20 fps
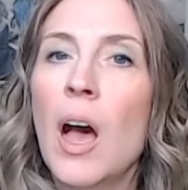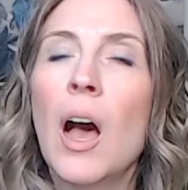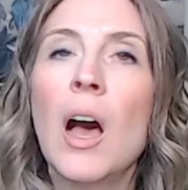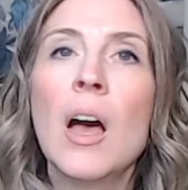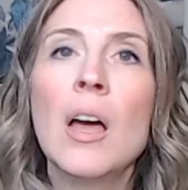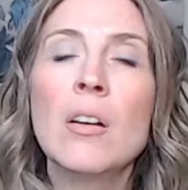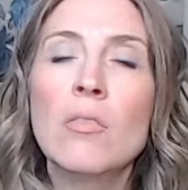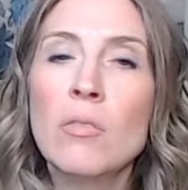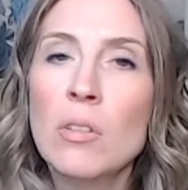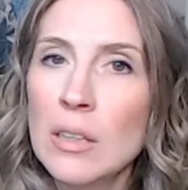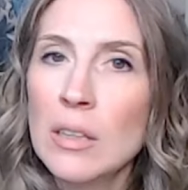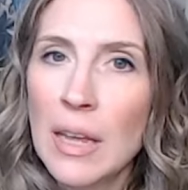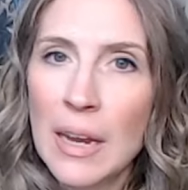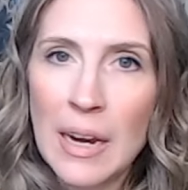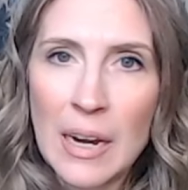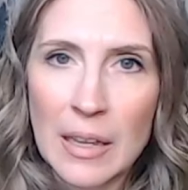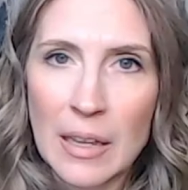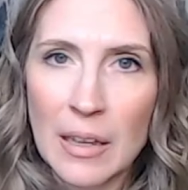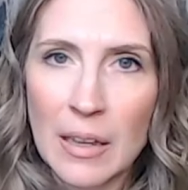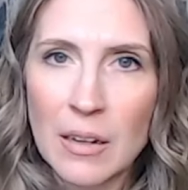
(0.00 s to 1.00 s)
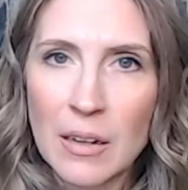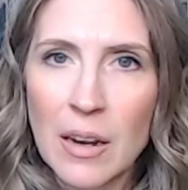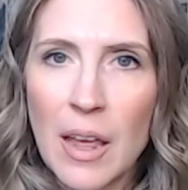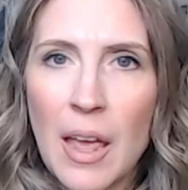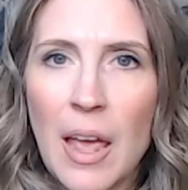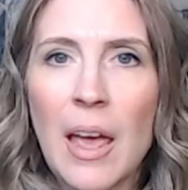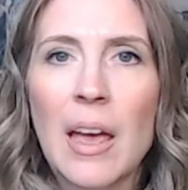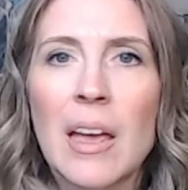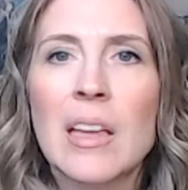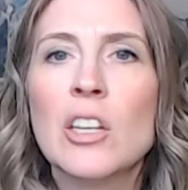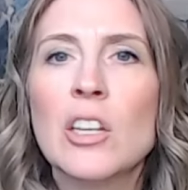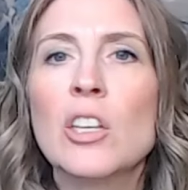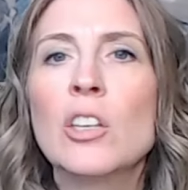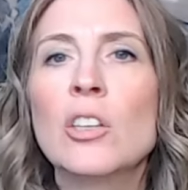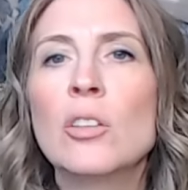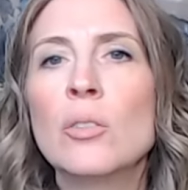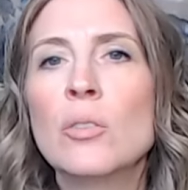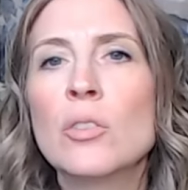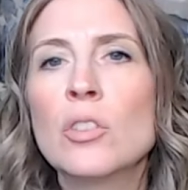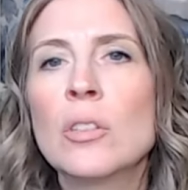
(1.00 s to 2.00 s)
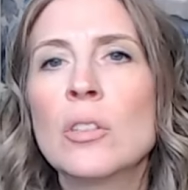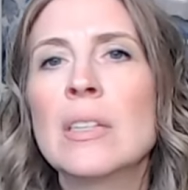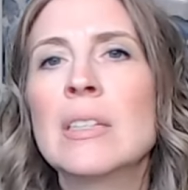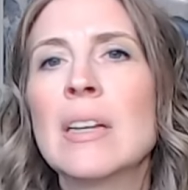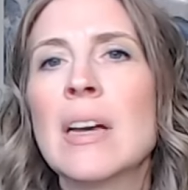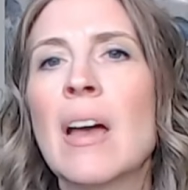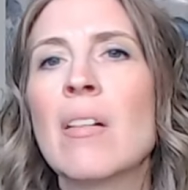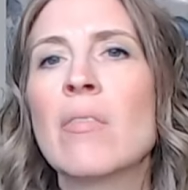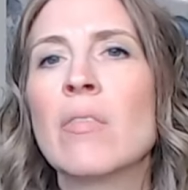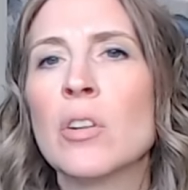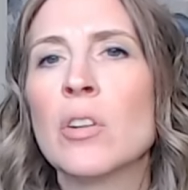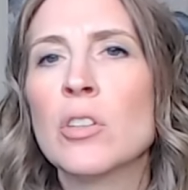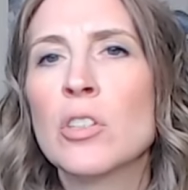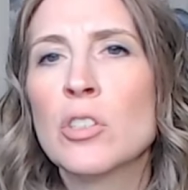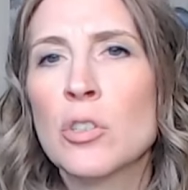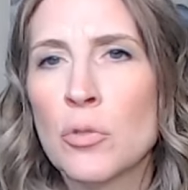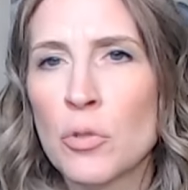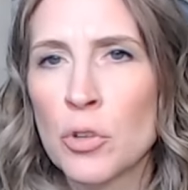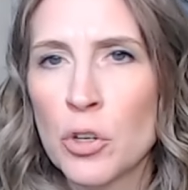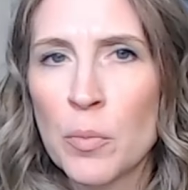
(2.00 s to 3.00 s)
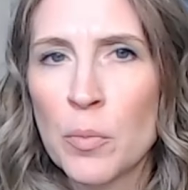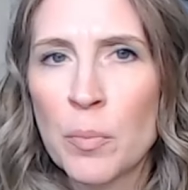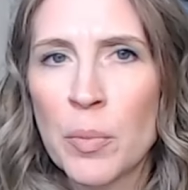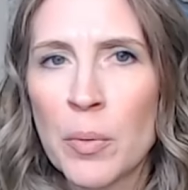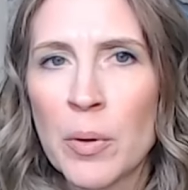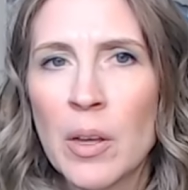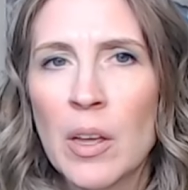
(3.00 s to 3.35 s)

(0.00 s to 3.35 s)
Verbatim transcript: unrelated, and hugely diverse group